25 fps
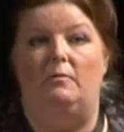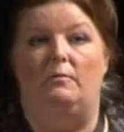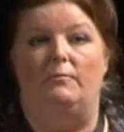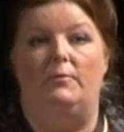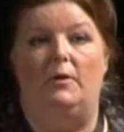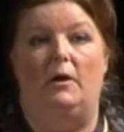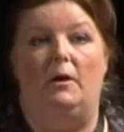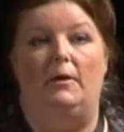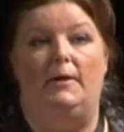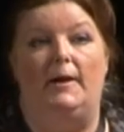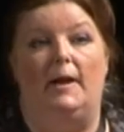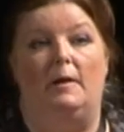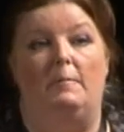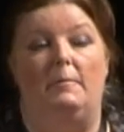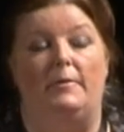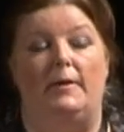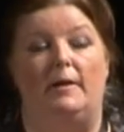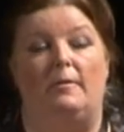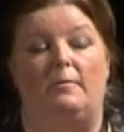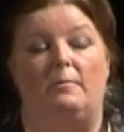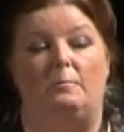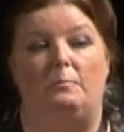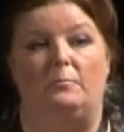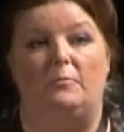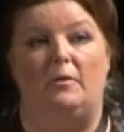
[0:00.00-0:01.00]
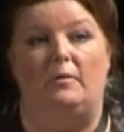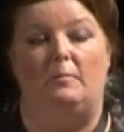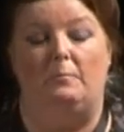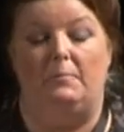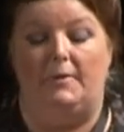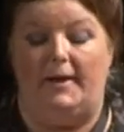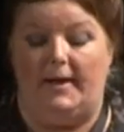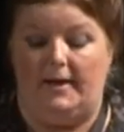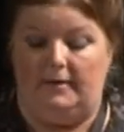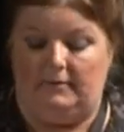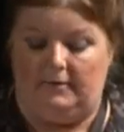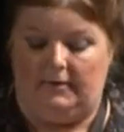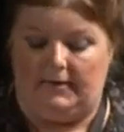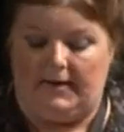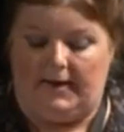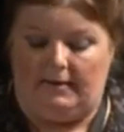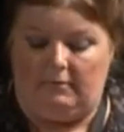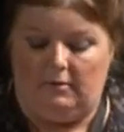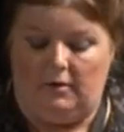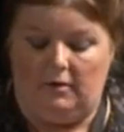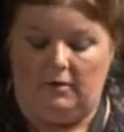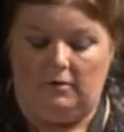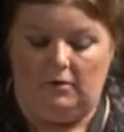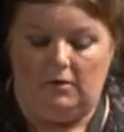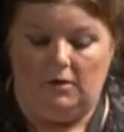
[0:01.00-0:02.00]
of art now, but that's displayed in
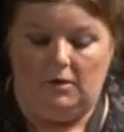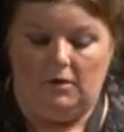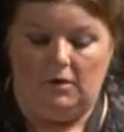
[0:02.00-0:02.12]
our